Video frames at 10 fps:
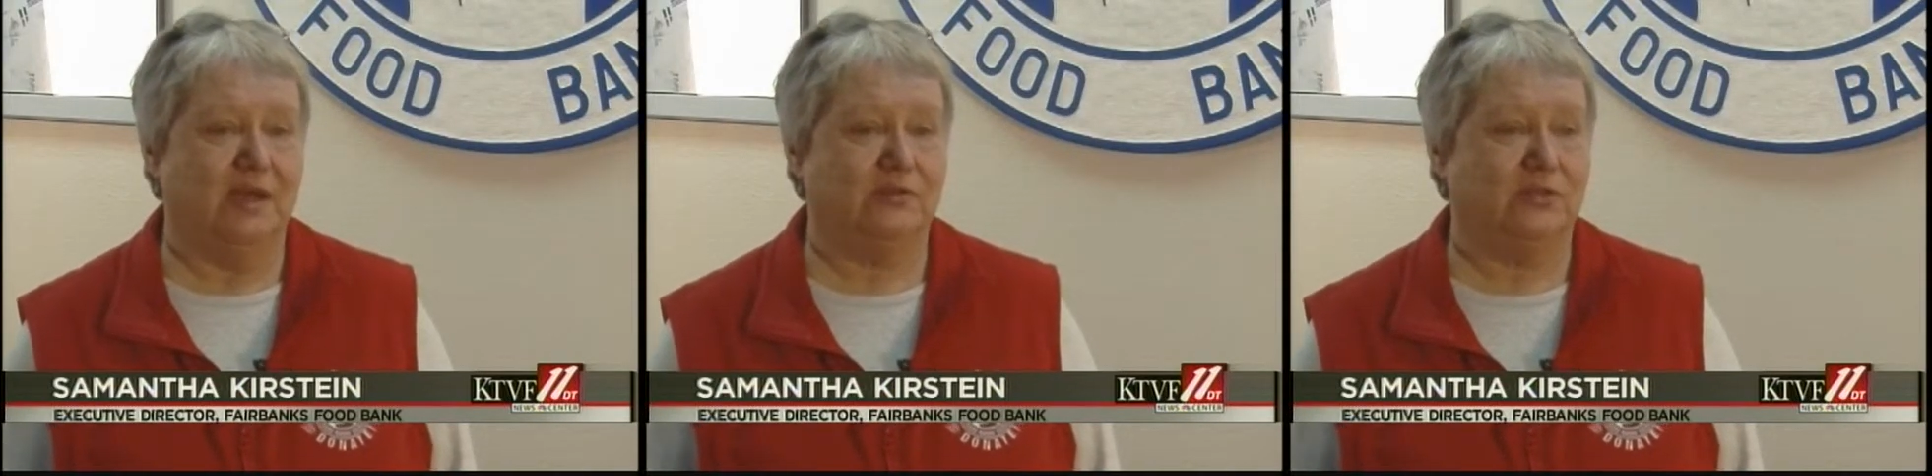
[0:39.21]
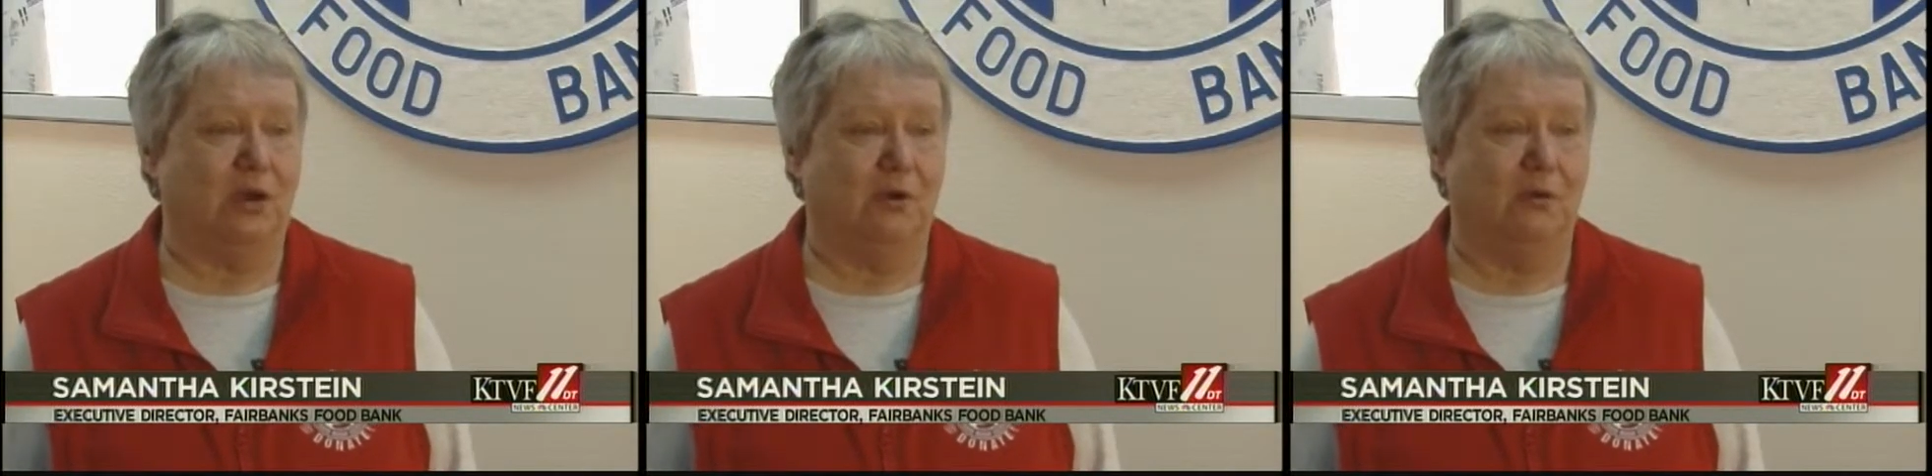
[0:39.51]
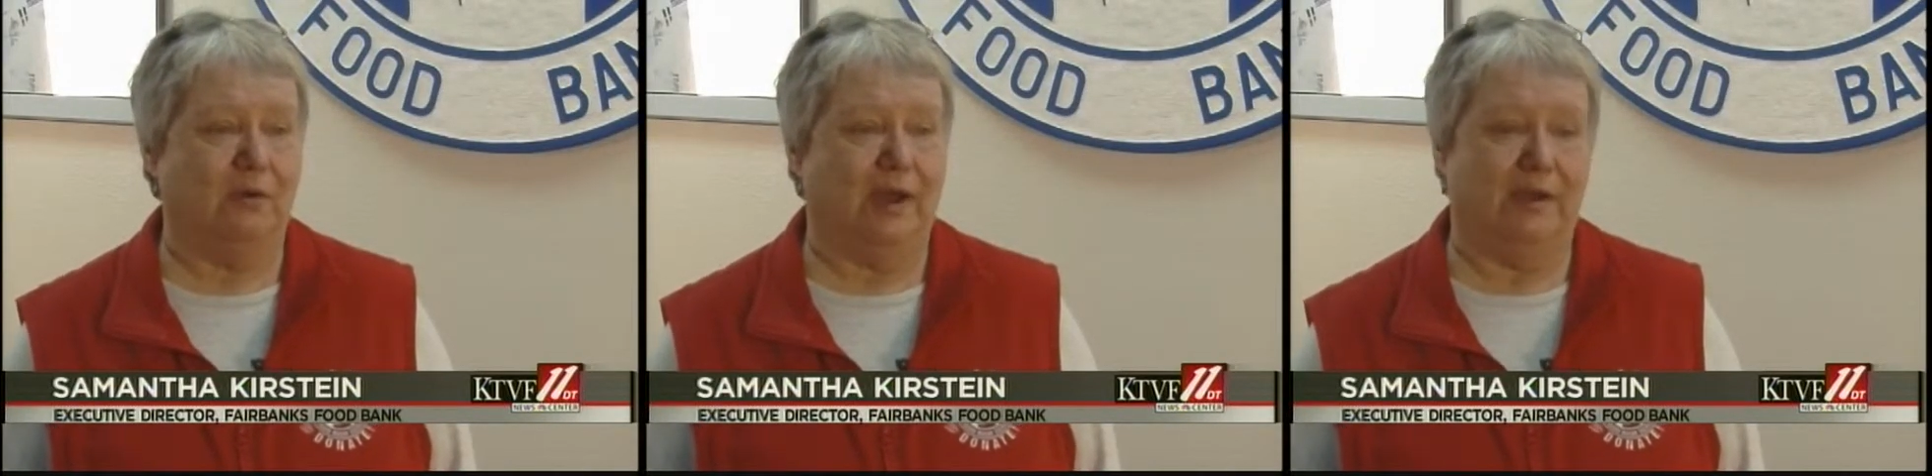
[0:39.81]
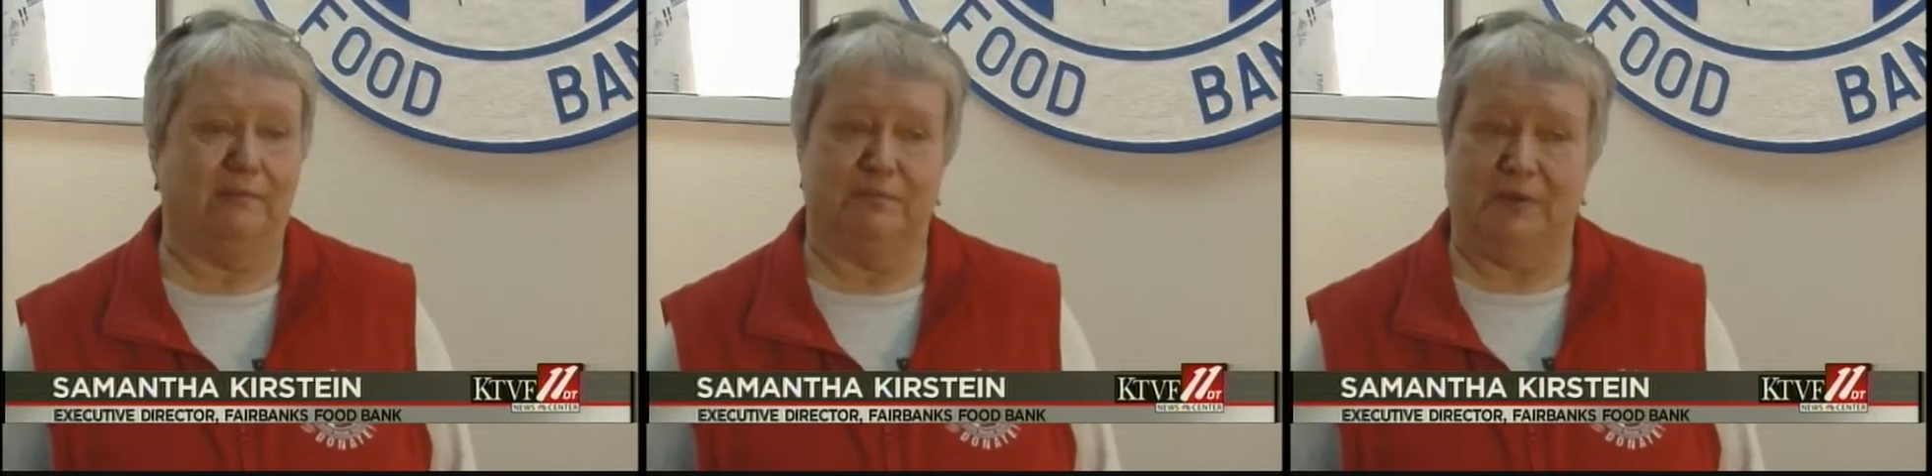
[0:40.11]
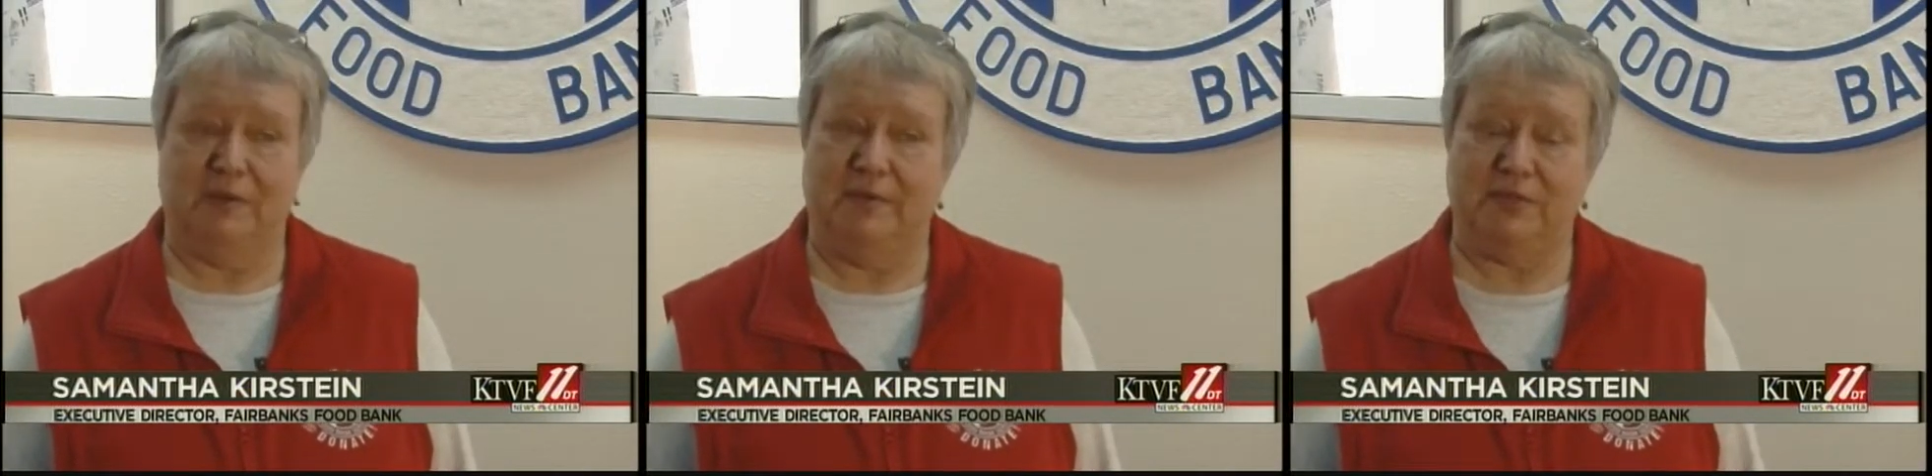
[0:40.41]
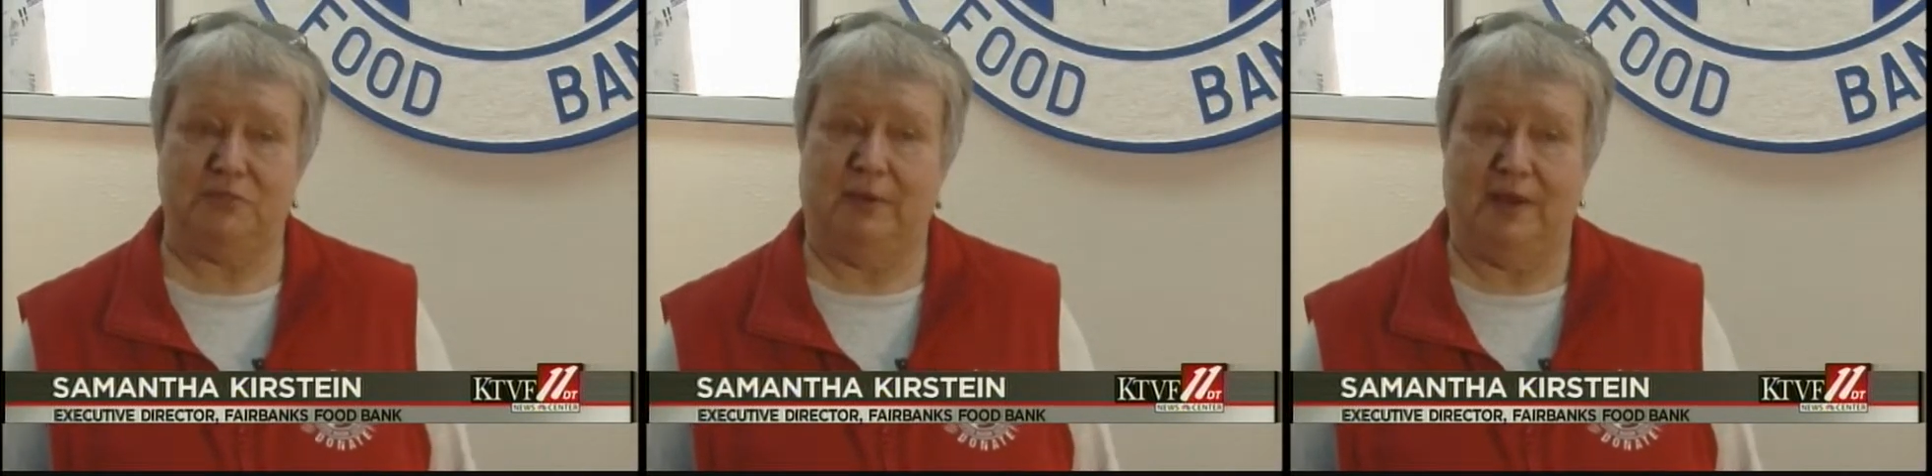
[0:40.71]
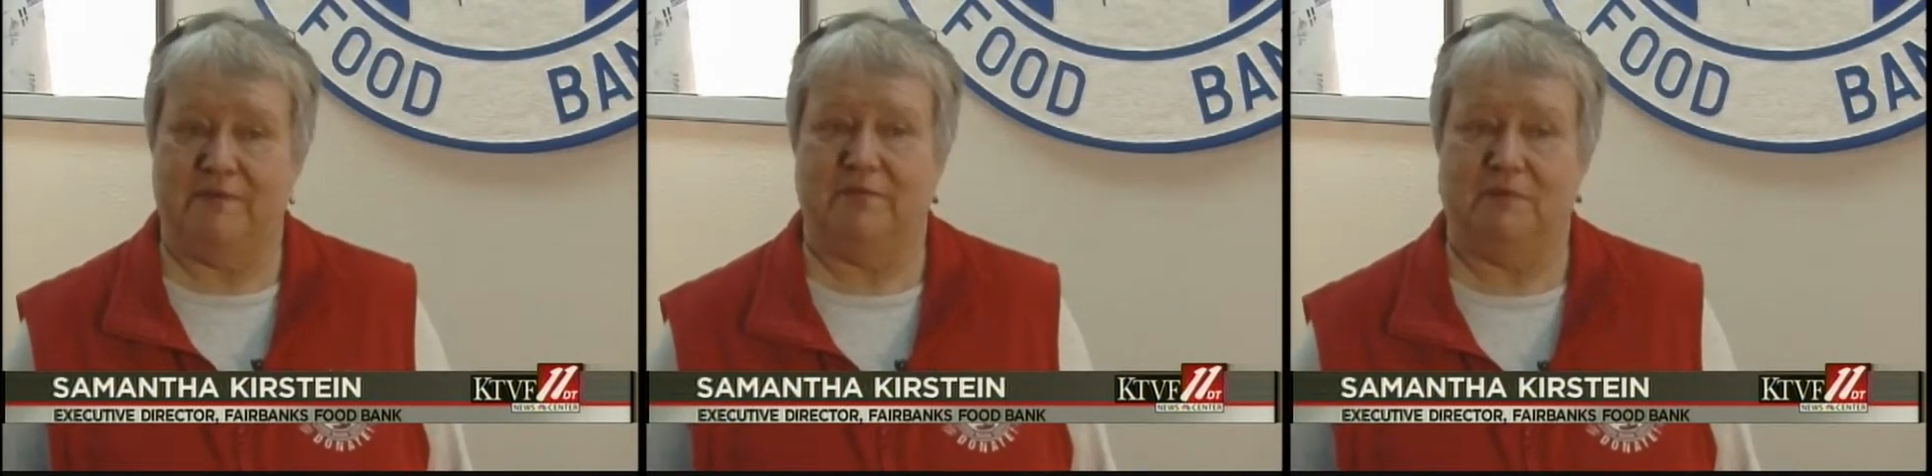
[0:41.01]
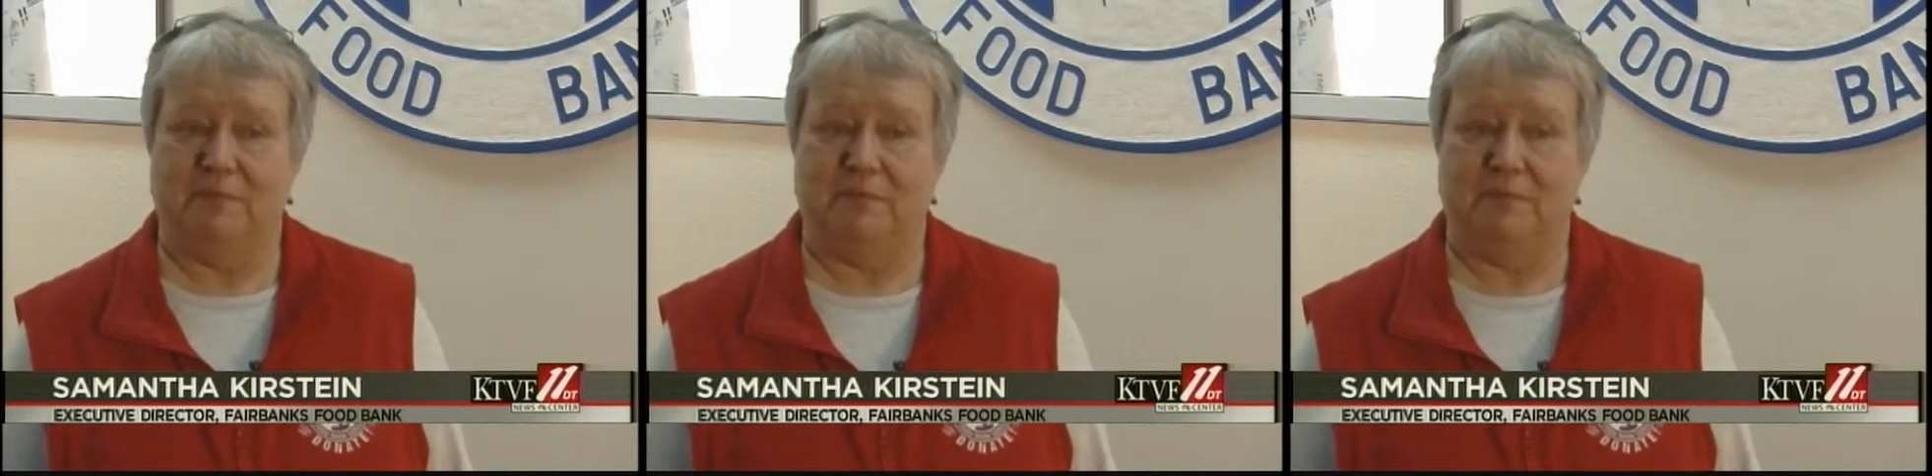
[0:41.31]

So uh, pretty much whatever